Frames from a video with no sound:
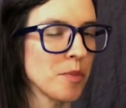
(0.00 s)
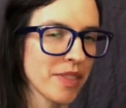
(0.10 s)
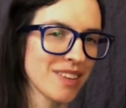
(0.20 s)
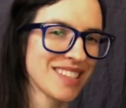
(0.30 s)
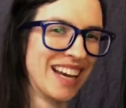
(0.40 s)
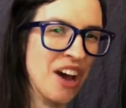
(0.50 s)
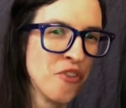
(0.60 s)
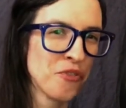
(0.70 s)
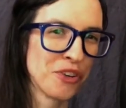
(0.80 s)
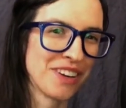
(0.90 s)
But that's
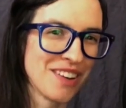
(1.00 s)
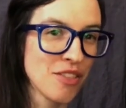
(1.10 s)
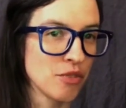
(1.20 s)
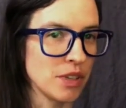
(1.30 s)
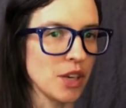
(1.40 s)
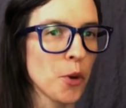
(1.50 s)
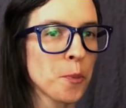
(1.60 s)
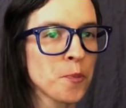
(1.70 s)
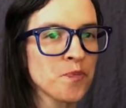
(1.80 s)
for another video.